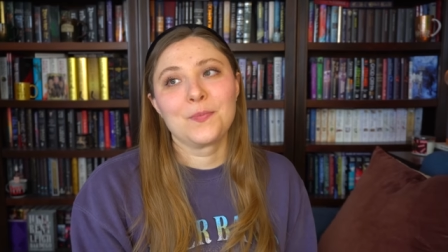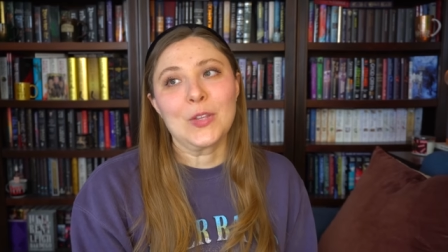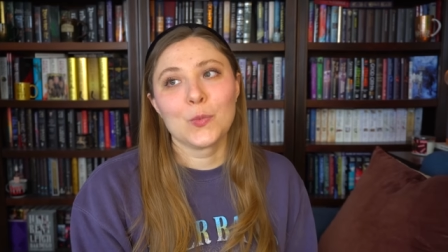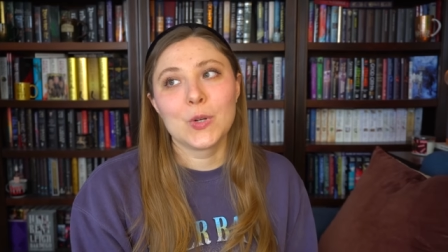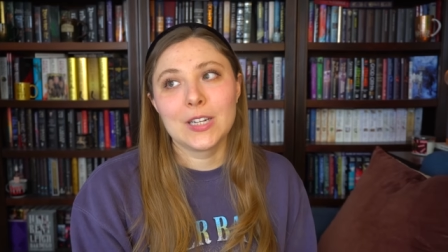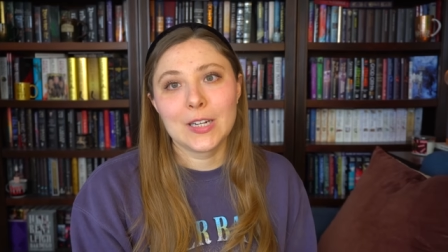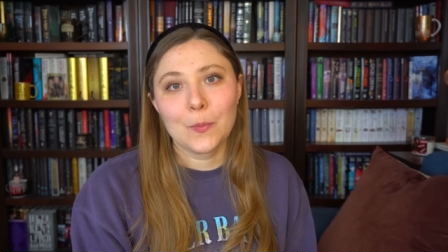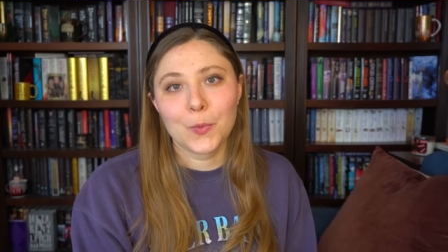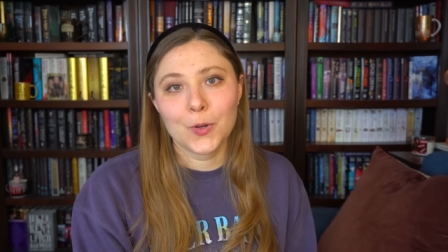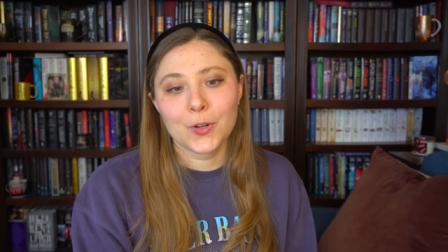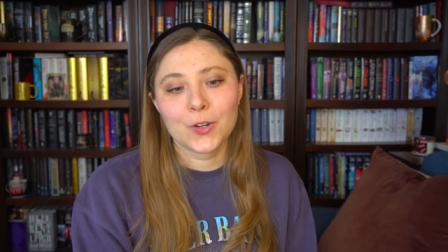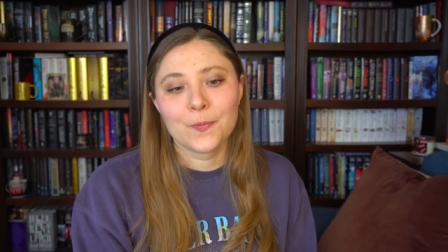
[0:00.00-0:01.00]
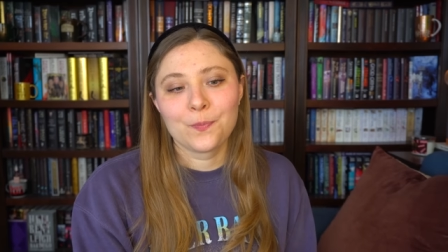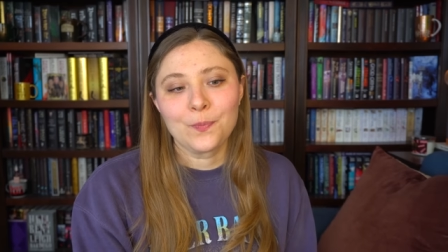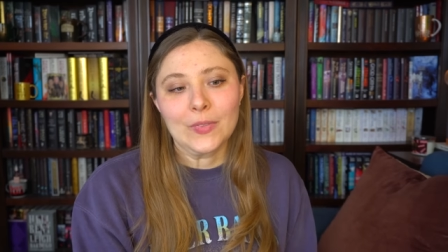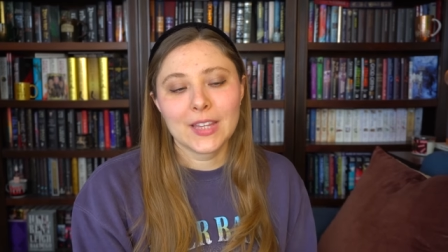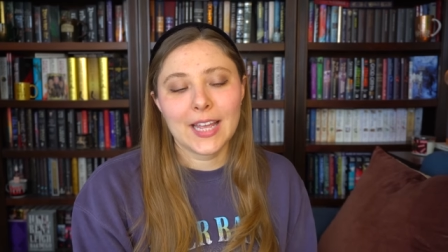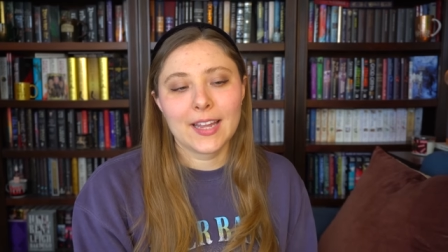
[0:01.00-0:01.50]
reading a book
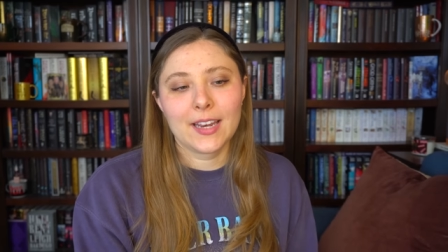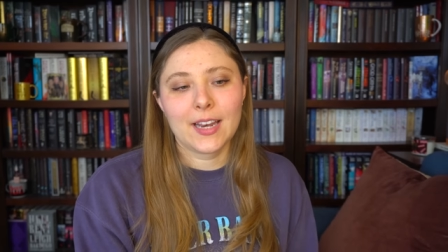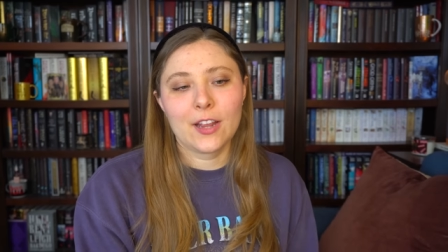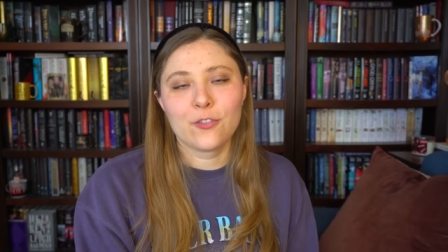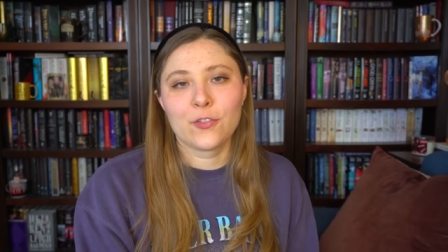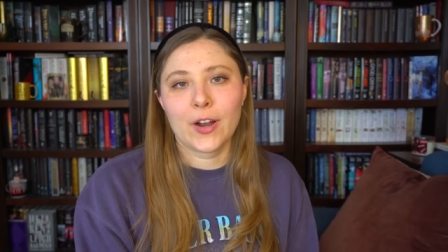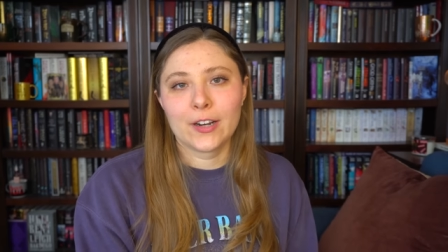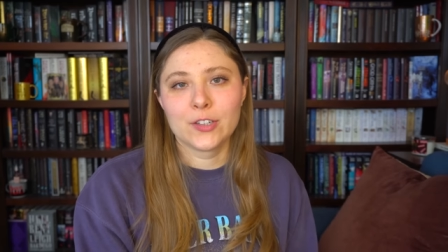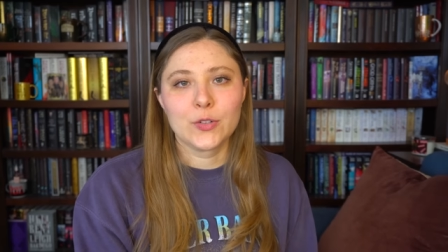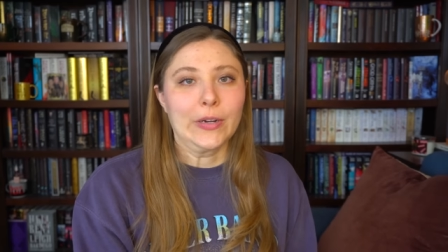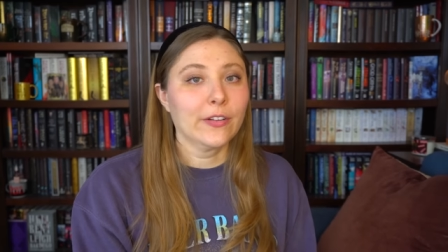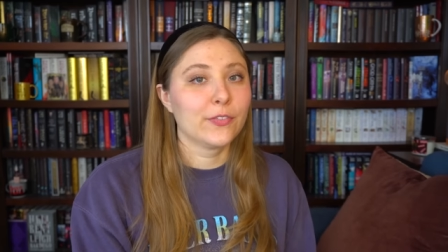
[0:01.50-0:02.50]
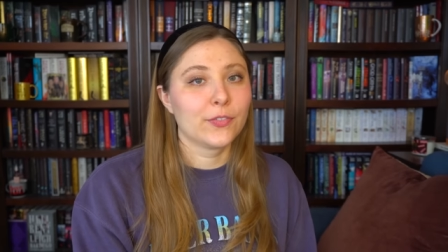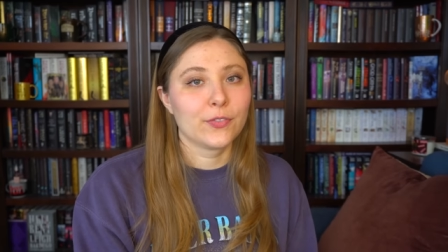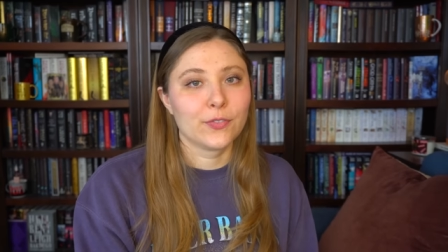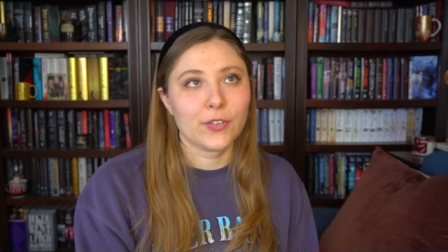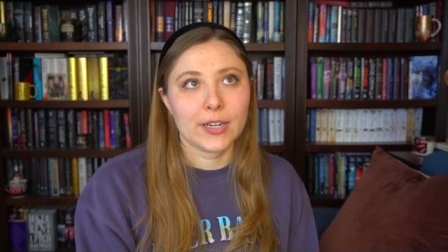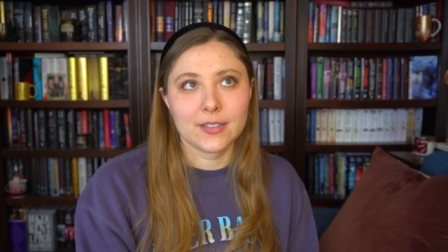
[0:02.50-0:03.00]
that a friend or a
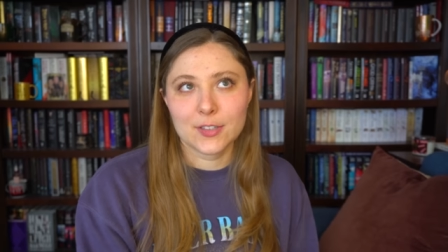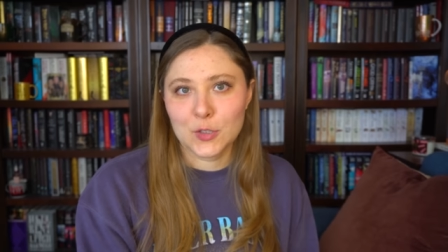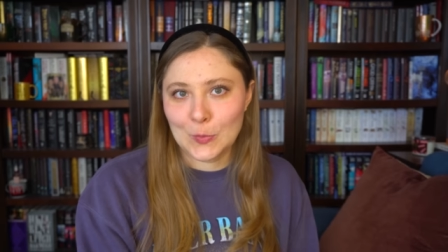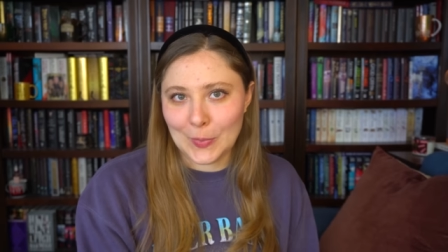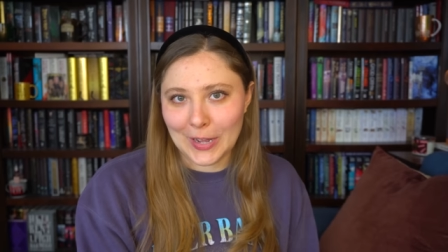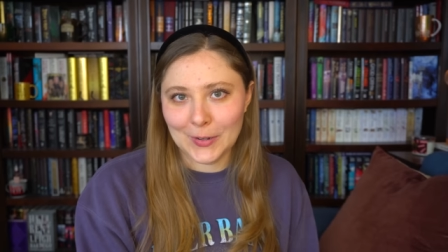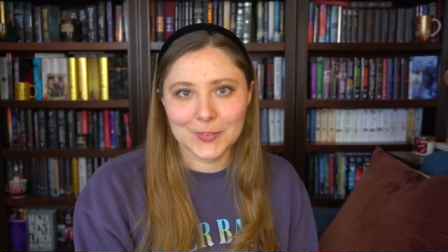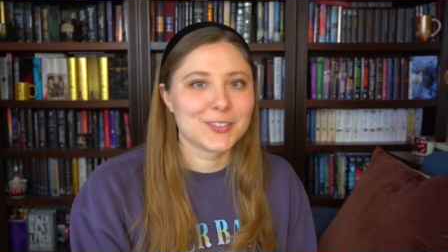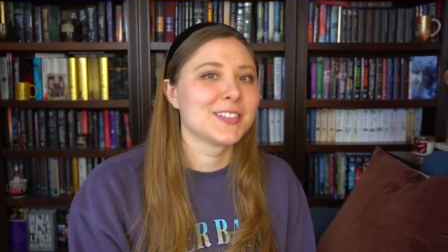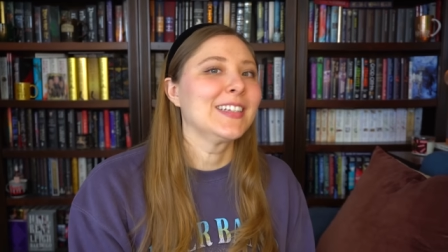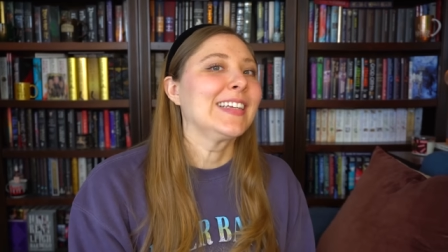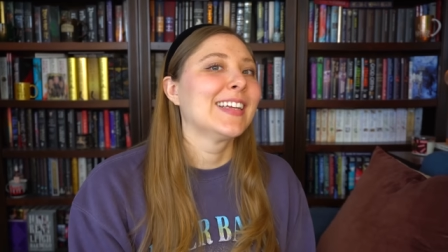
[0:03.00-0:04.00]
friend's spouse